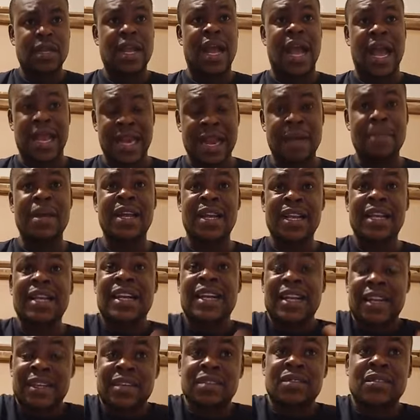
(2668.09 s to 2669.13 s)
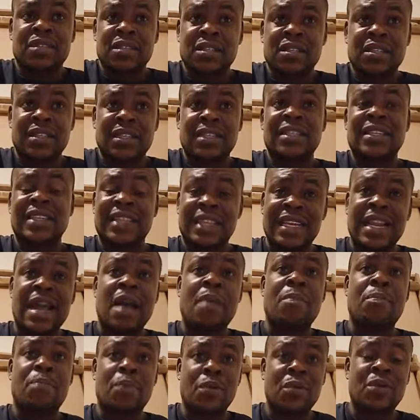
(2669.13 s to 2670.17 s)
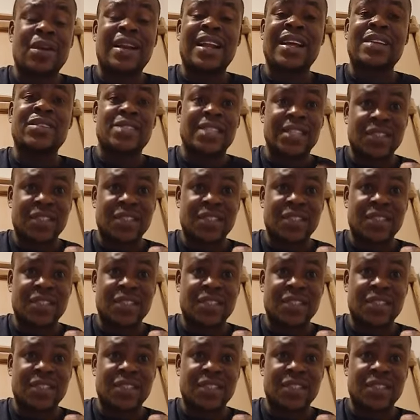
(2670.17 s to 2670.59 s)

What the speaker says: And America now pronounced